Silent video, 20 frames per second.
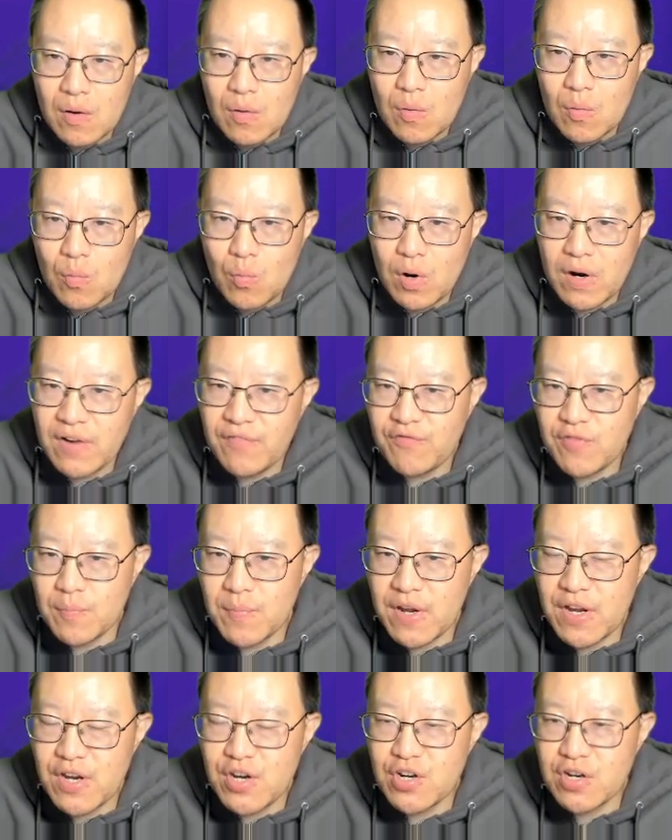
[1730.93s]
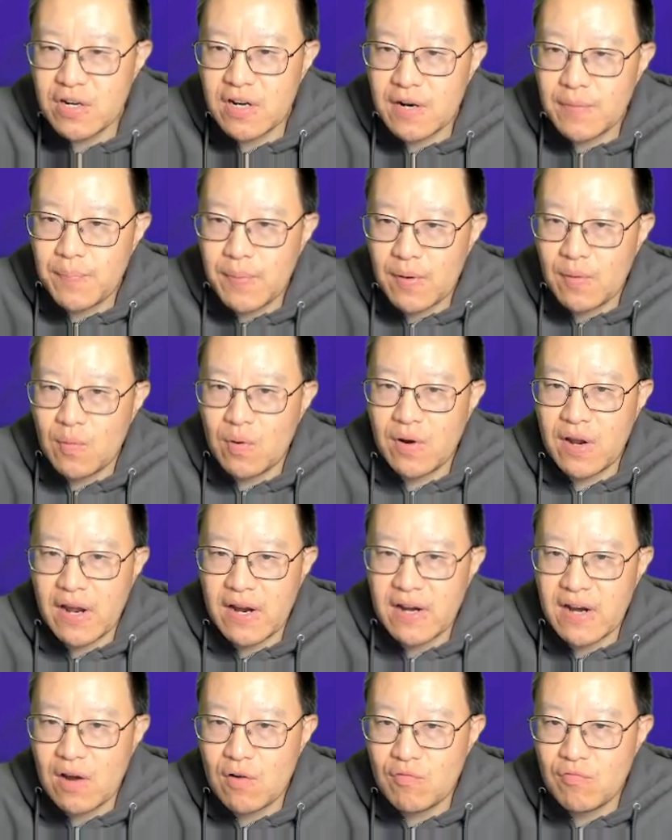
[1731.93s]
What information does, okay,
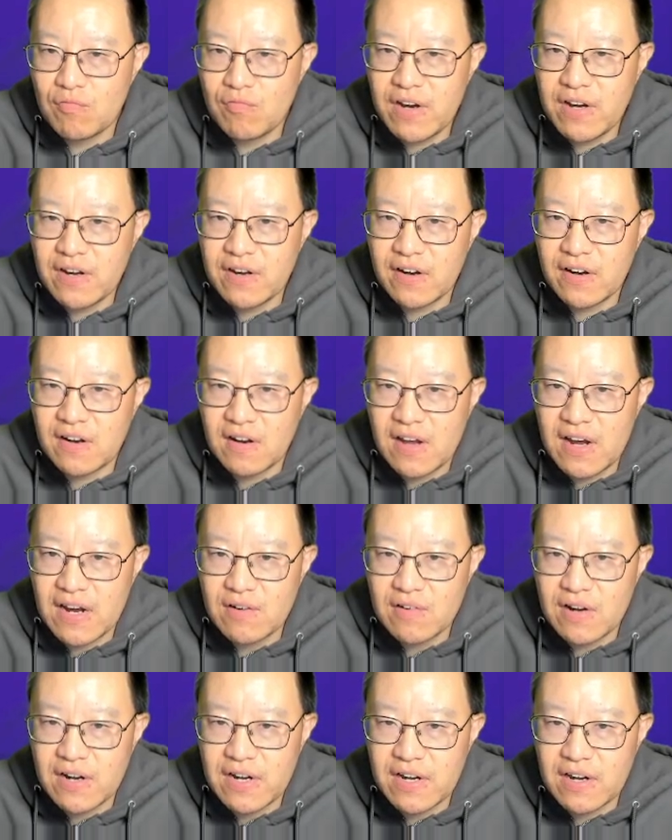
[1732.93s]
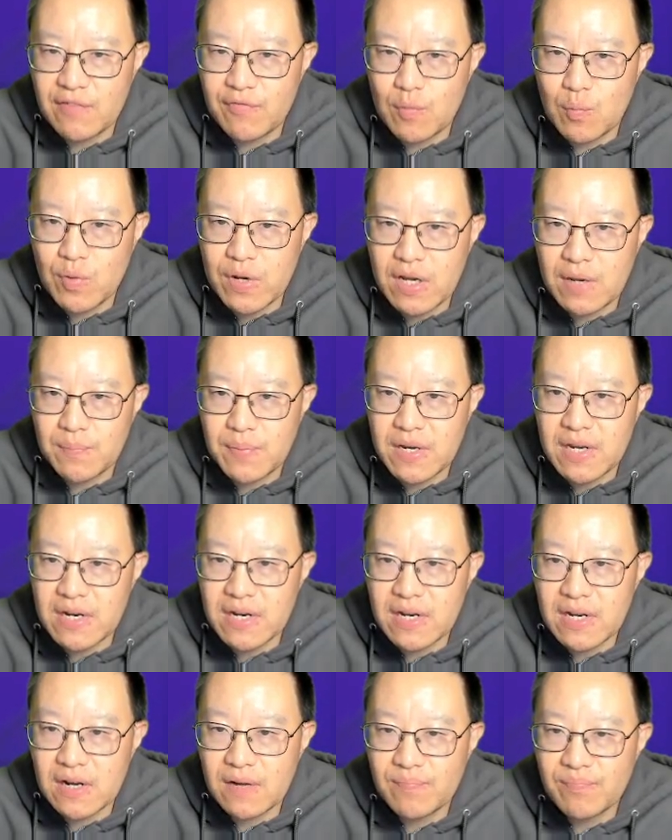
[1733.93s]
now read this line right here from
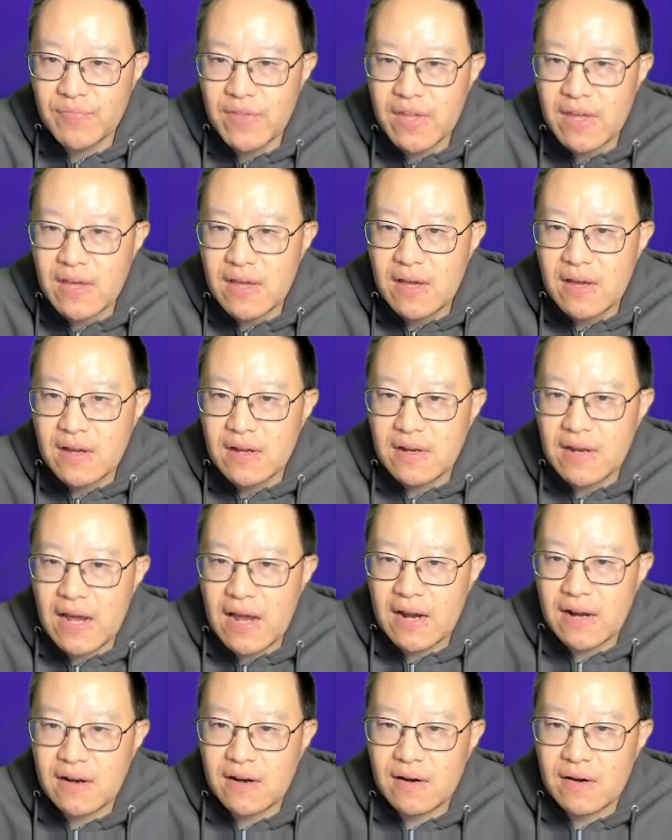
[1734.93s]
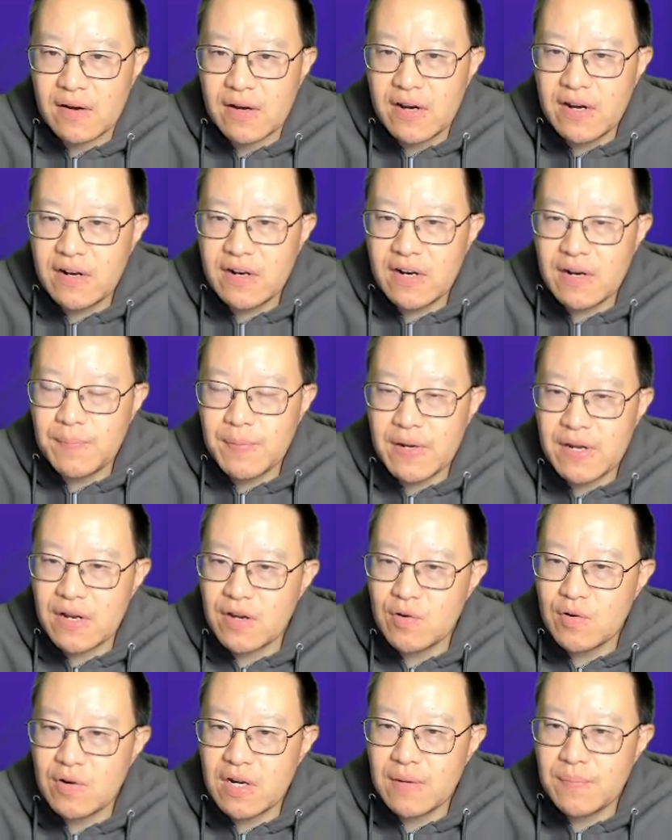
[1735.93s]
Wikipedia. That TCP and
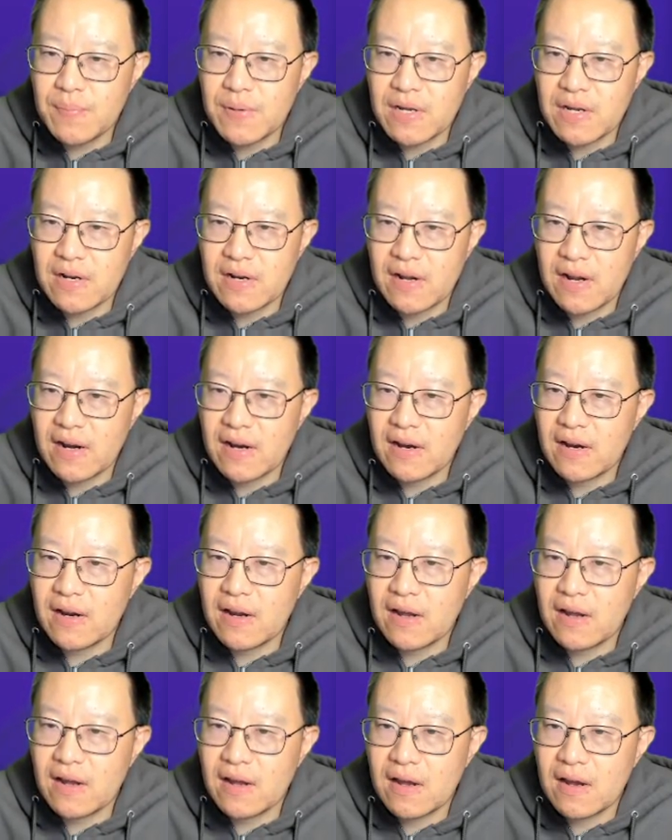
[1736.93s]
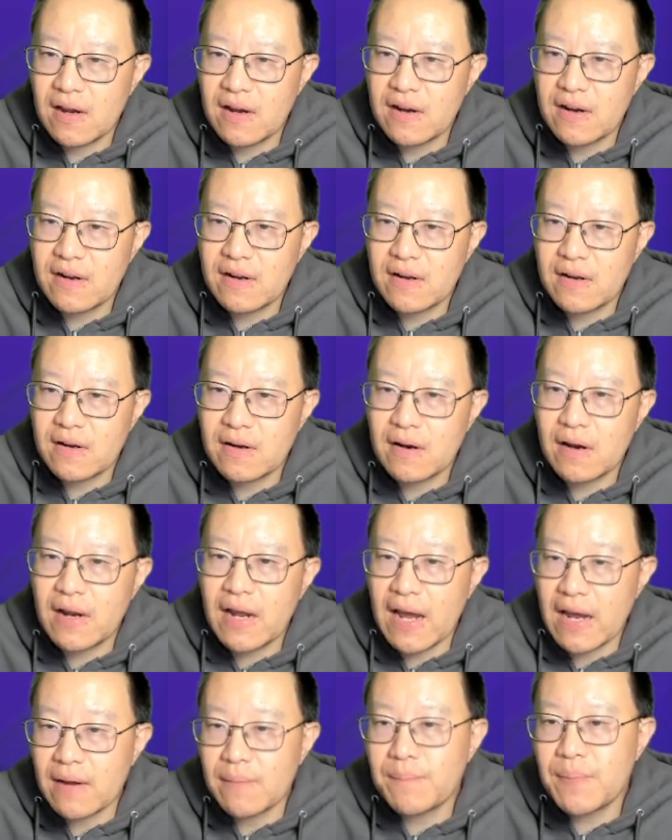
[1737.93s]
UDP is
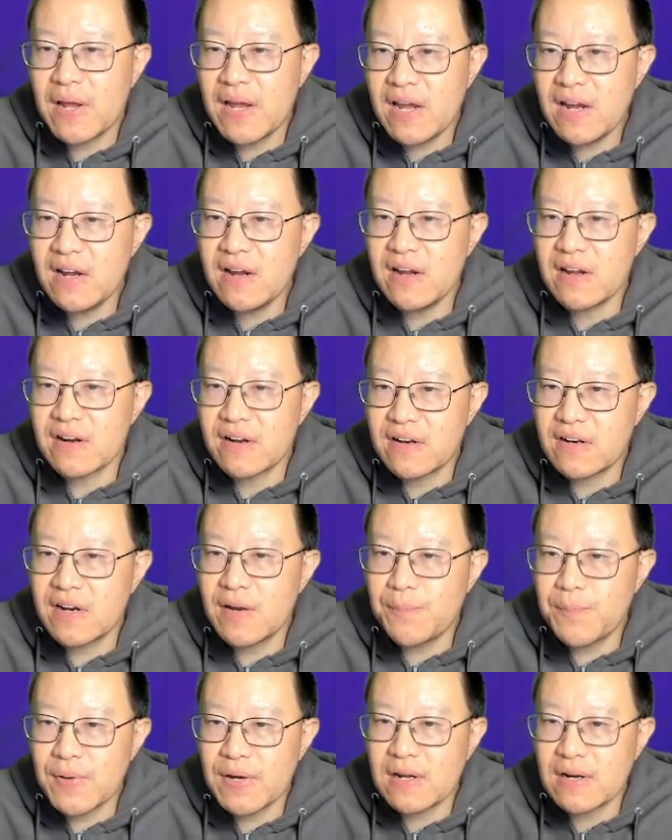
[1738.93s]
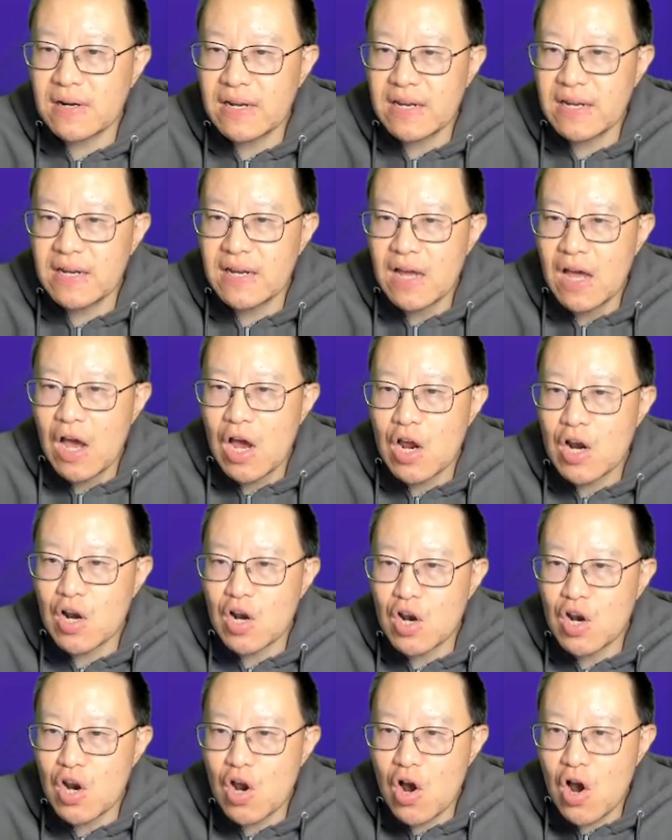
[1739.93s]
that, ping is typically
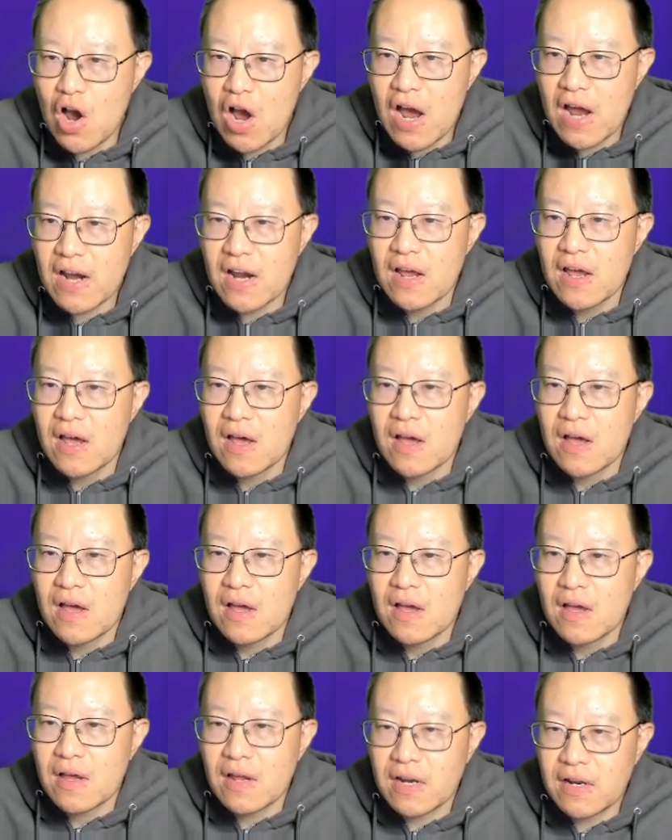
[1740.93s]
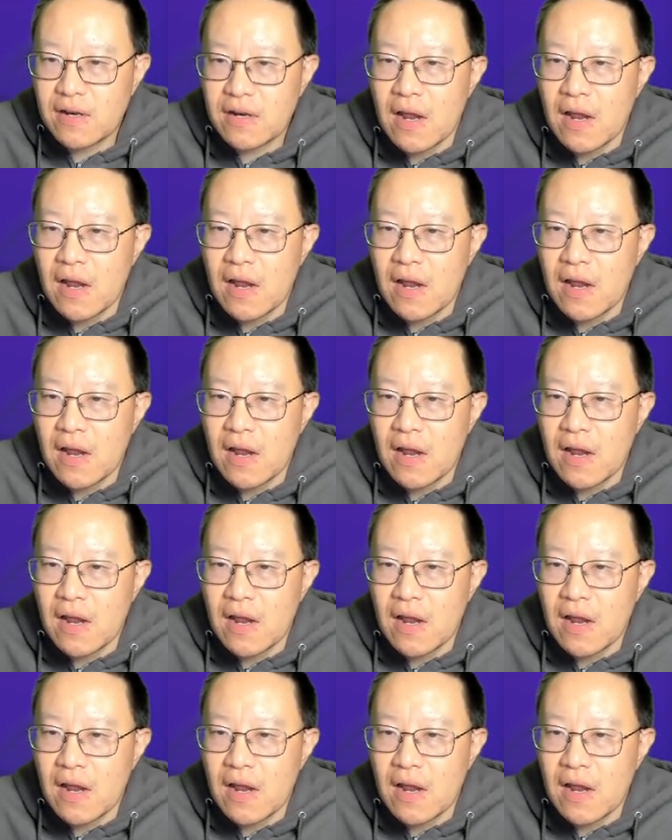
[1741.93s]
not, it